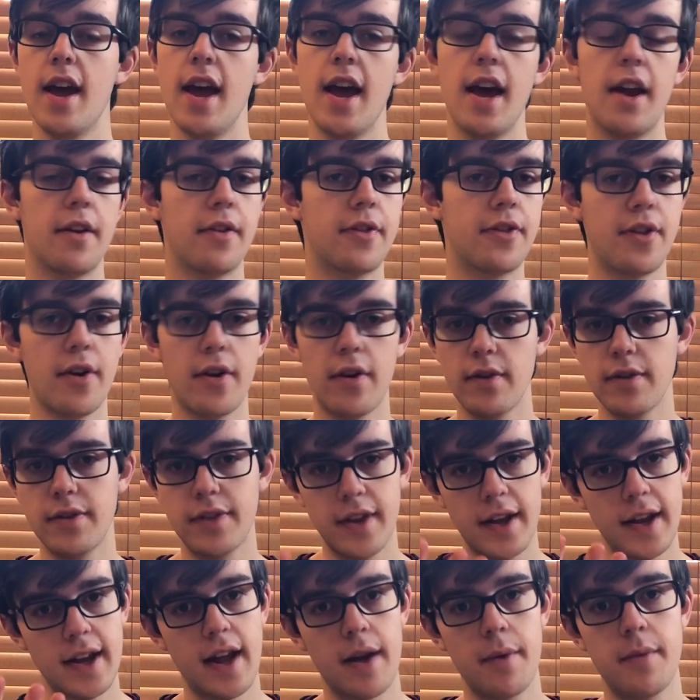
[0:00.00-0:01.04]
And a third
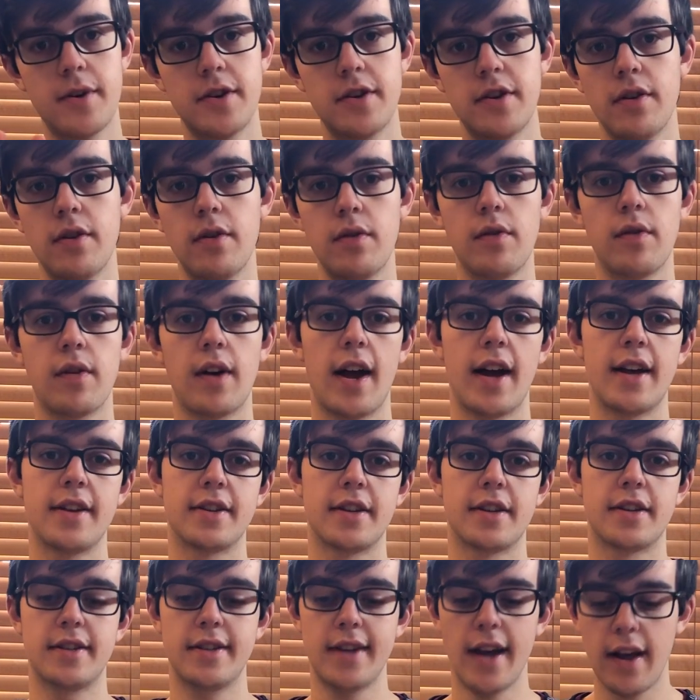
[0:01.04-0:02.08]
thing I would do as
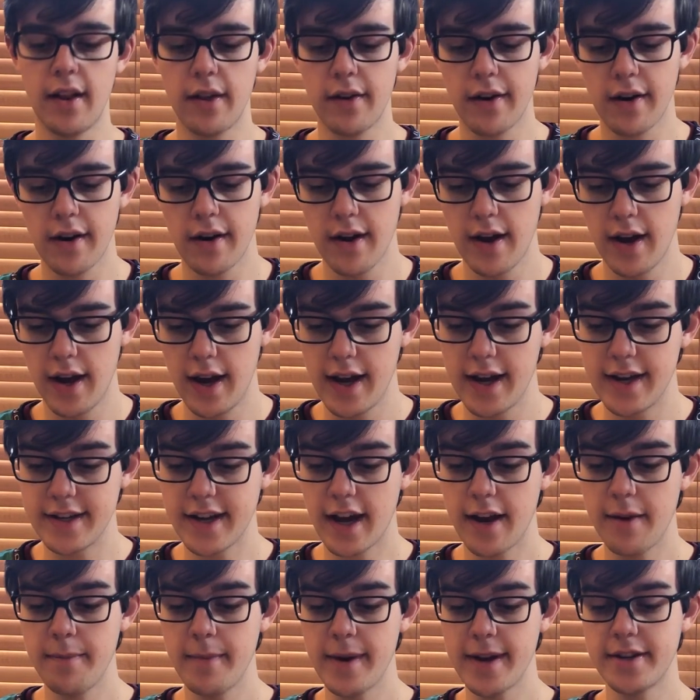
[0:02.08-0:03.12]
a seller is
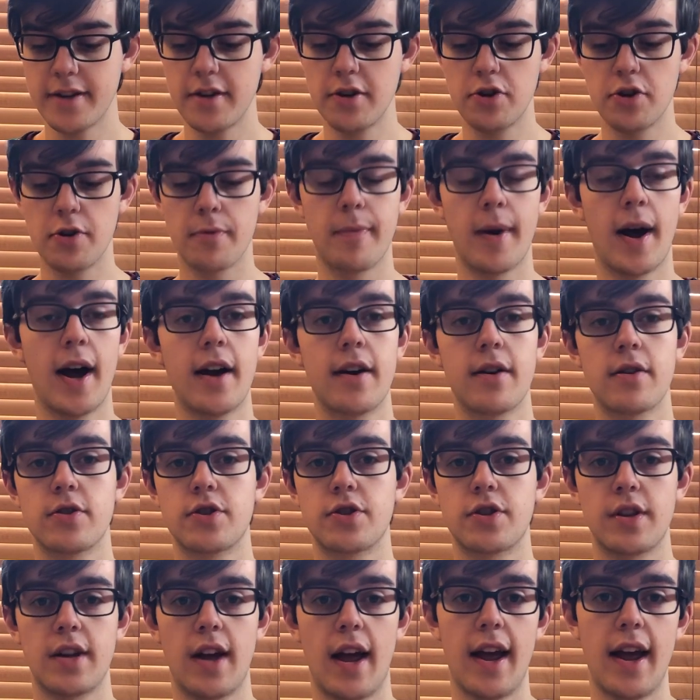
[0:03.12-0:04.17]
I'd message your buyers